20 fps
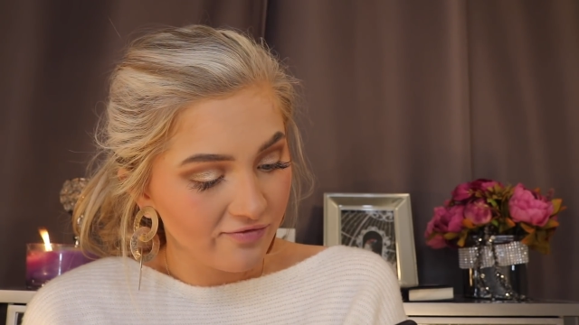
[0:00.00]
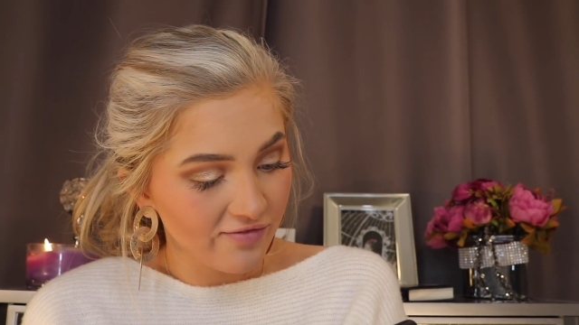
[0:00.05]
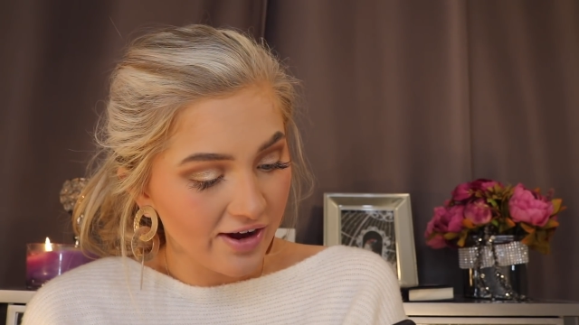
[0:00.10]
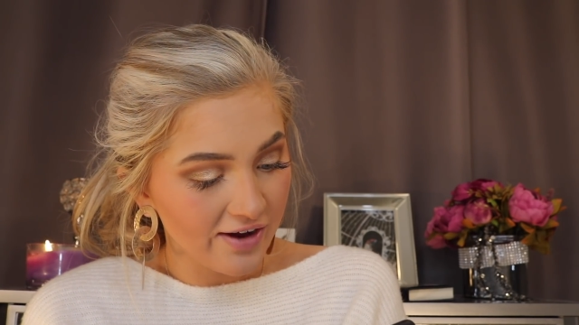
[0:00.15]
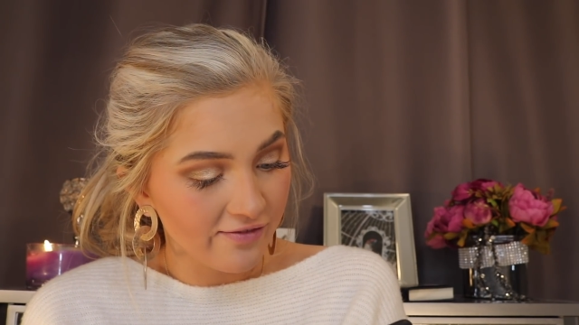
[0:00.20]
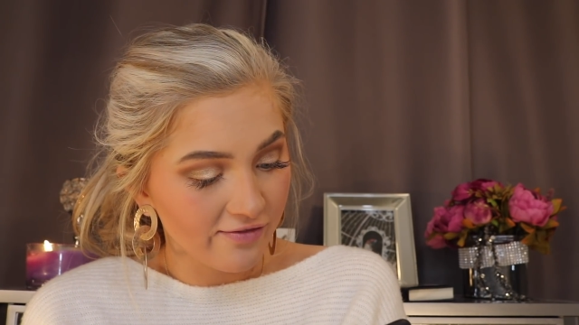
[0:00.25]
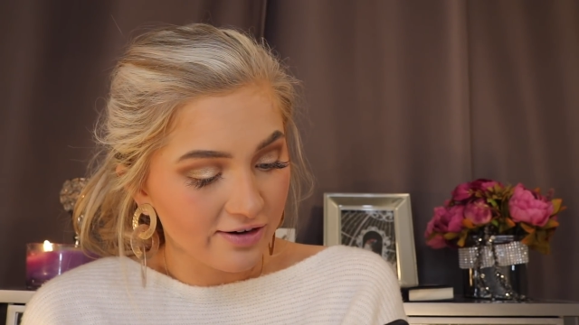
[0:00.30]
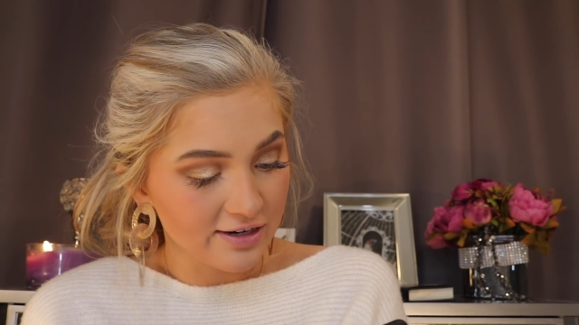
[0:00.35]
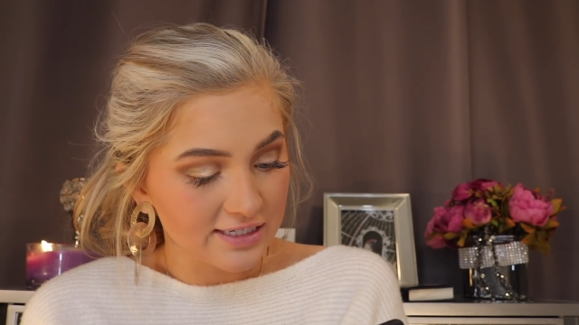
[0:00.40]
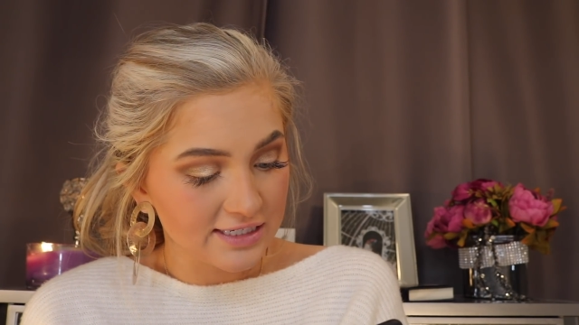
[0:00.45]

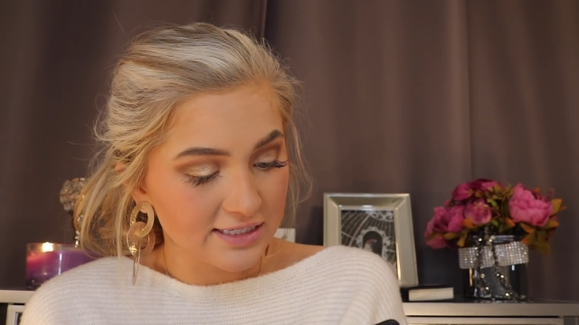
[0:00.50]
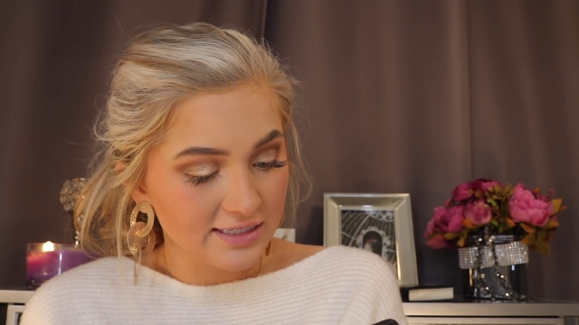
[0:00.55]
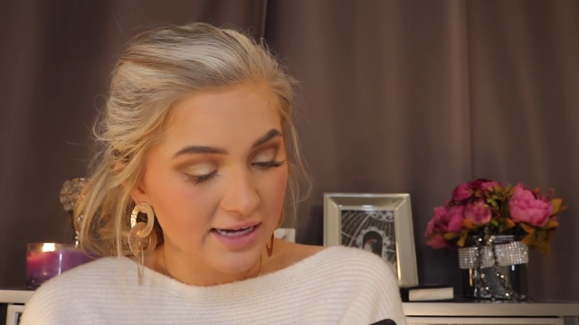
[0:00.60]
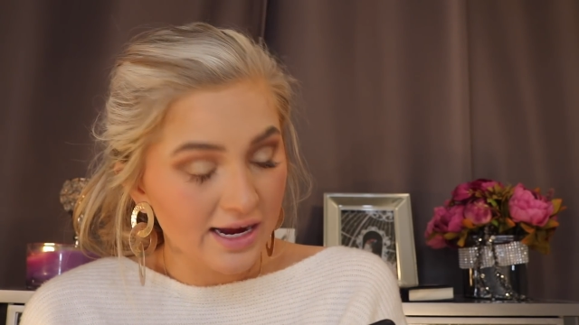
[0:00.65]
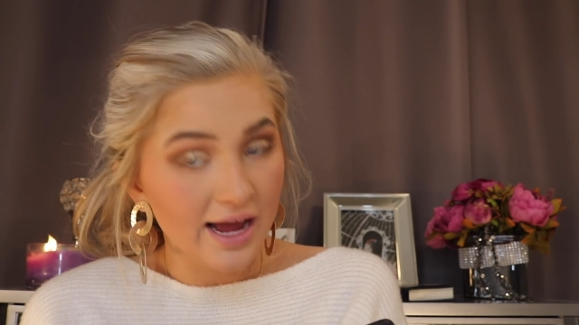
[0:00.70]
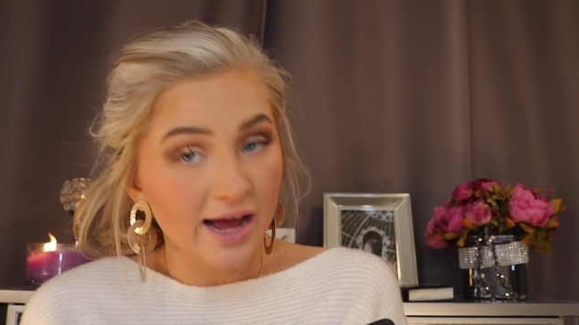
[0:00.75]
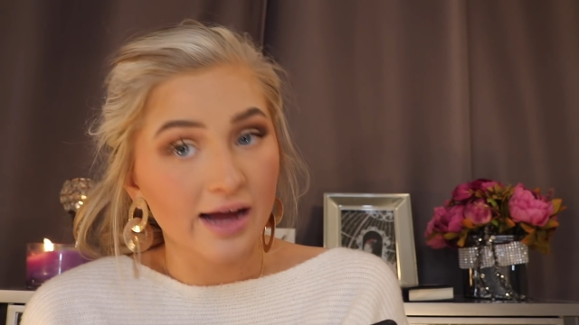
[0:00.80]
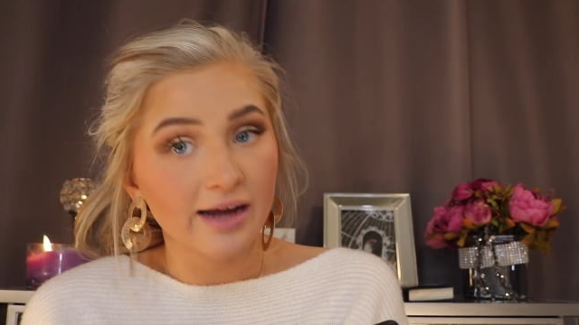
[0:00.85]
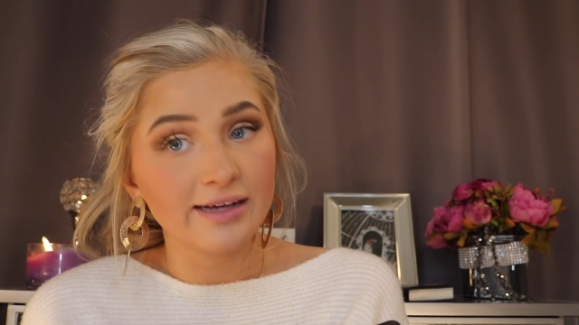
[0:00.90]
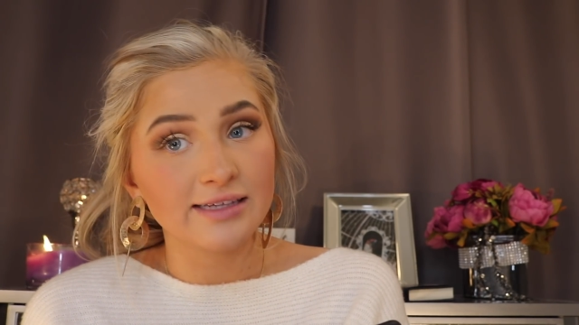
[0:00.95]
Favorite
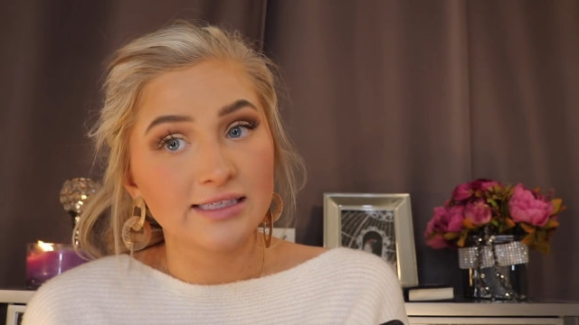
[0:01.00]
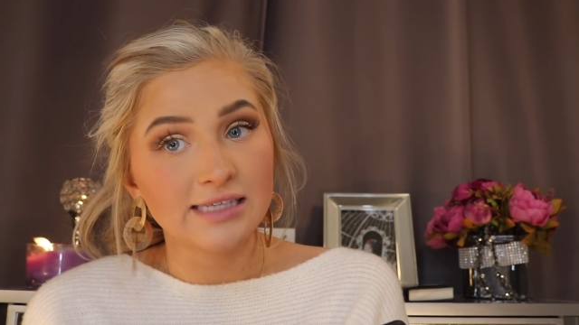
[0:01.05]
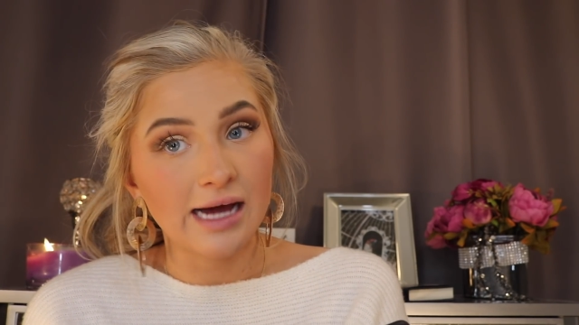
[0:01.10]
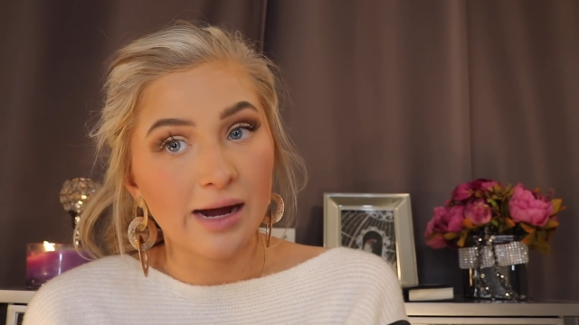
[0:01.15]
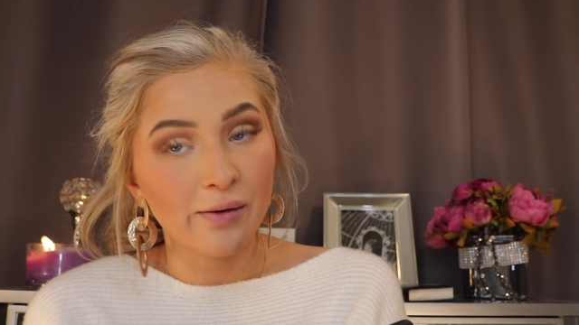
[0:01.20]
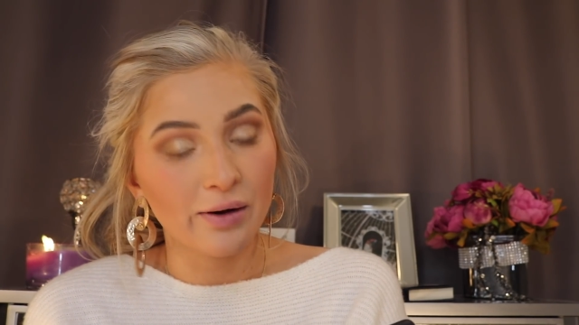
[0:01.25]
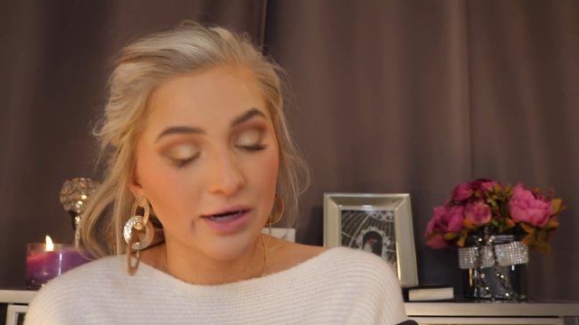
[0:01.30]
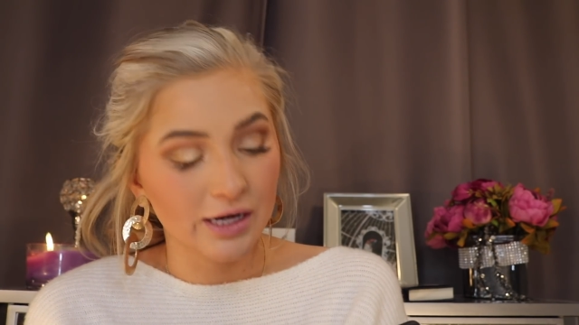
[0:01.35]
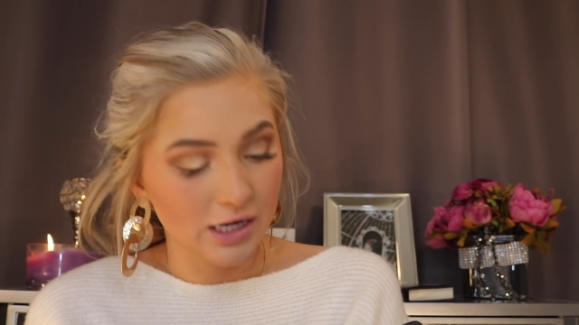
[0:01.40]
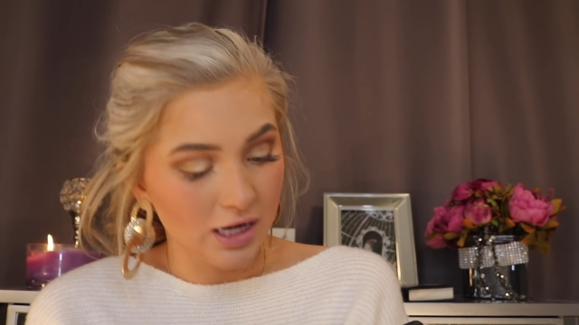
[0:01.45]
snack?
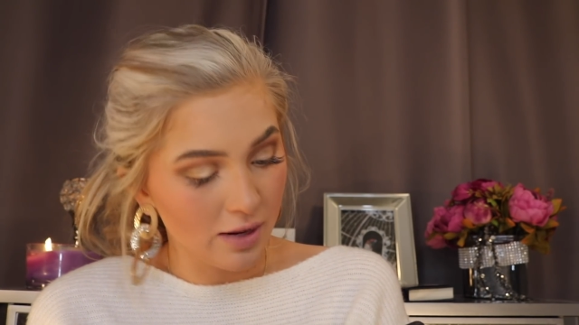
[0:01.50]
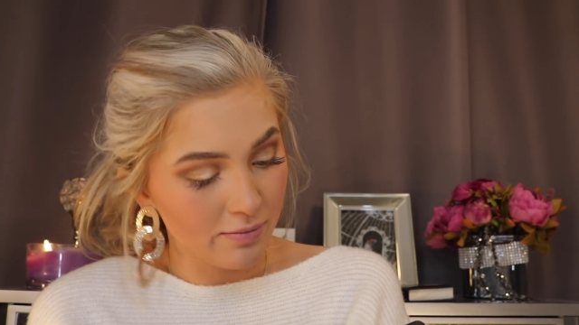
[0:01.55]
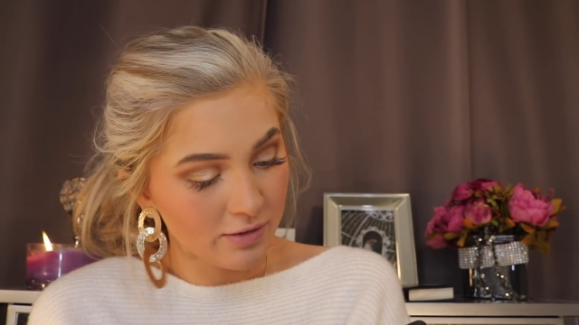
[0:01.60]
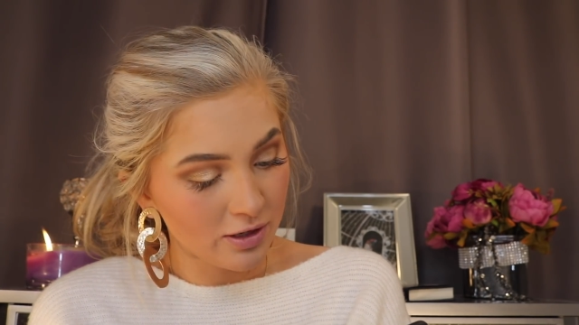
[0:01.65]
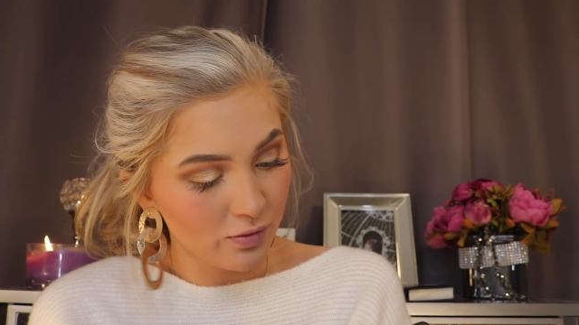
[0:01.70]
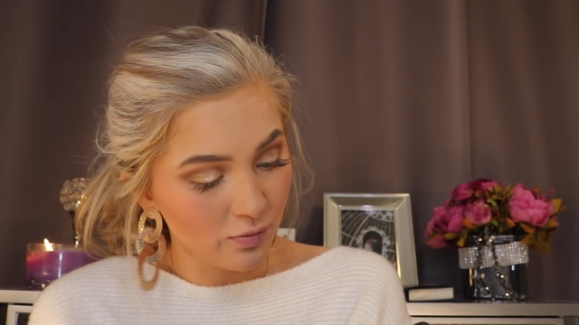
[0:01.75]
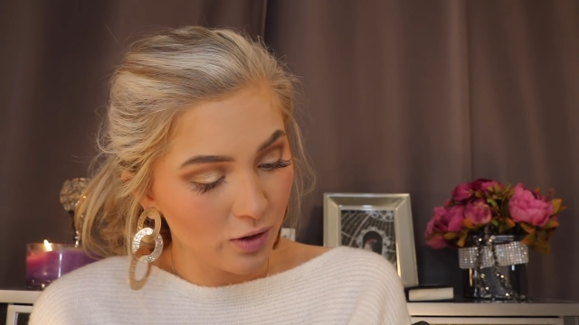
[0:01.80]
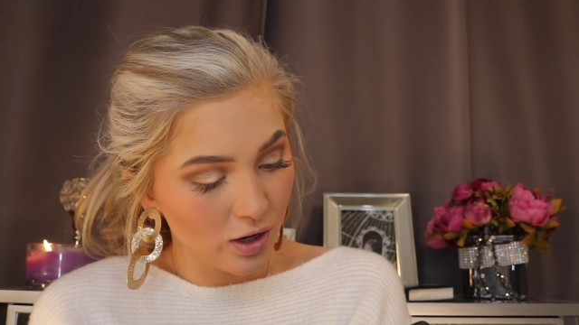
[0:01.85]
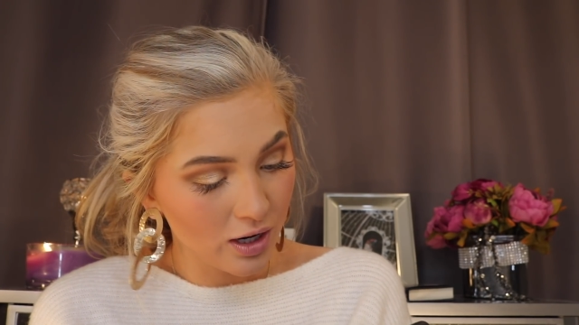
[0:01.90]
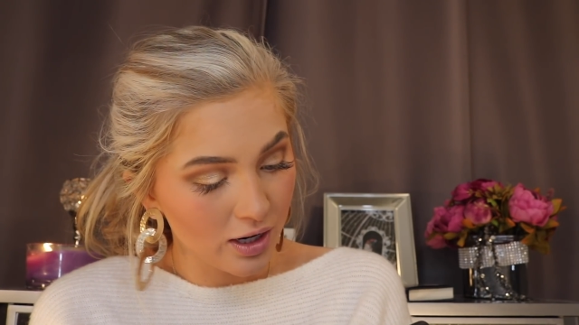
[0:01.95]
Sour
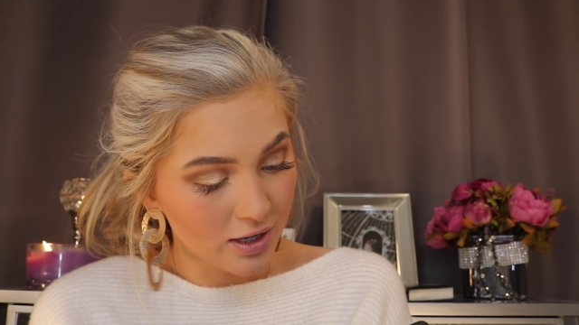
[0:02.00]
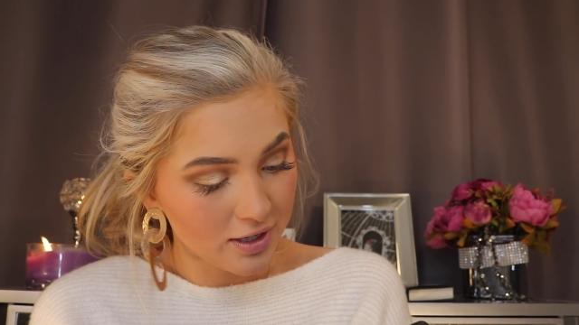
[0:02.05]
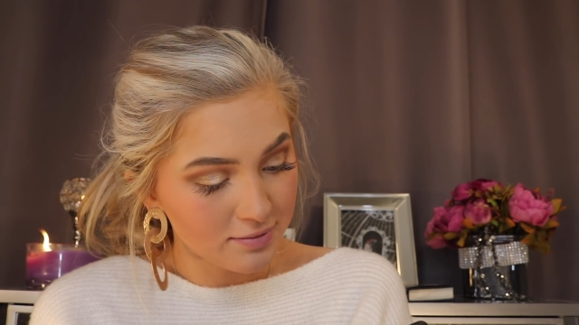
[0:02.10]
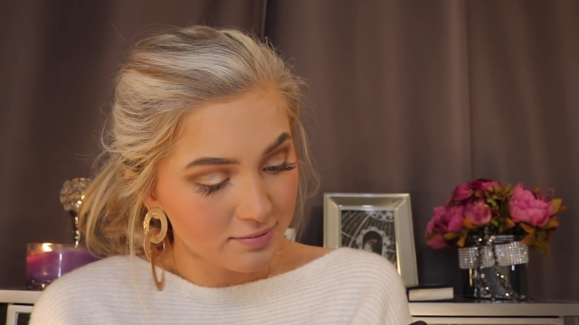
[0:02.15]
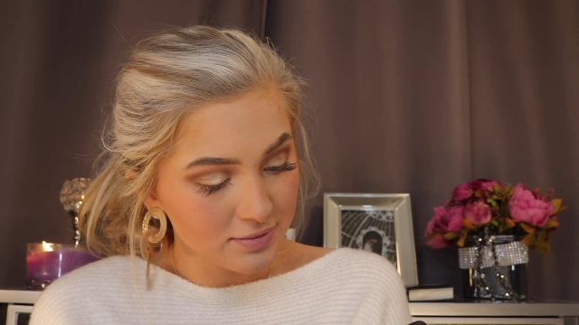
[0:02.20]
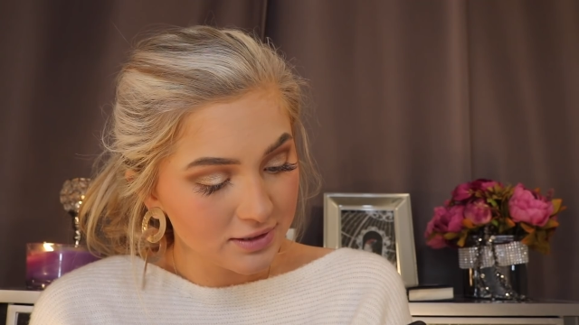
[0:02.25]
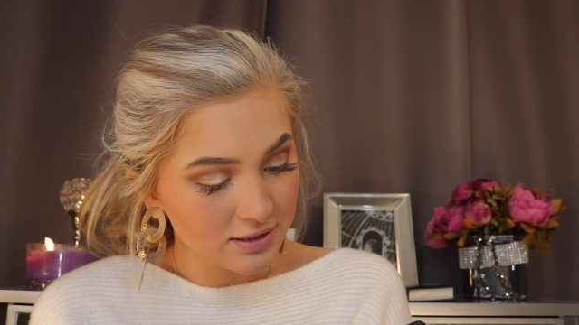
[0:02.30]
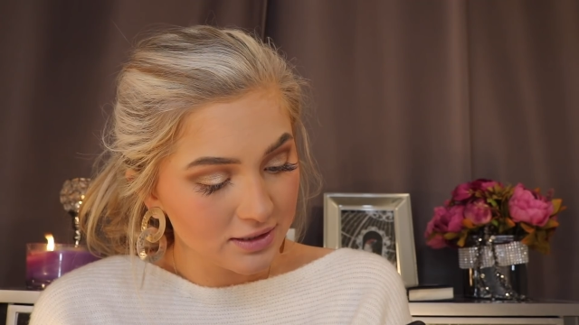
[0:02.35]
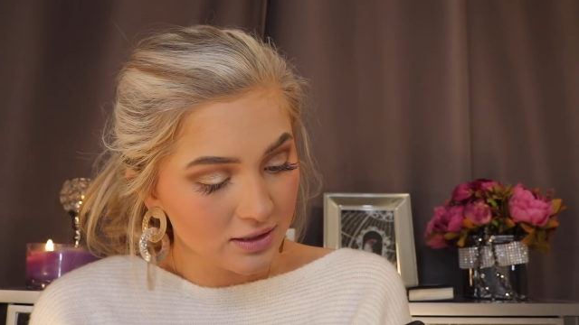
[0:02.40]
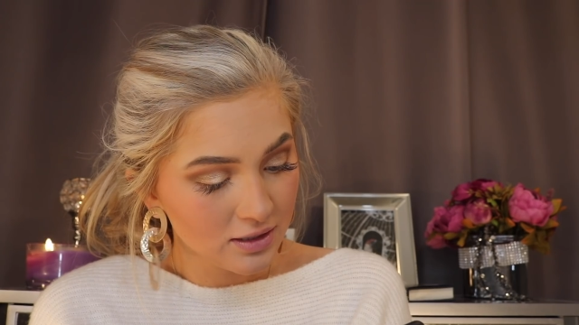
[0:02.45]
gummy
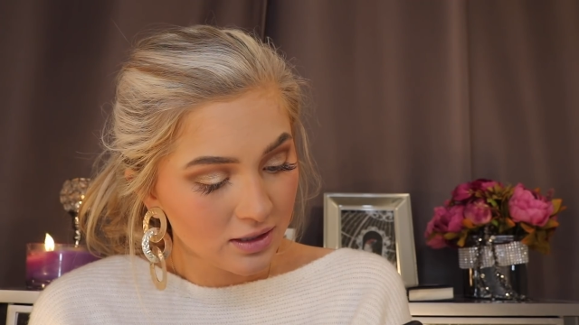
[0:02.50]
worms.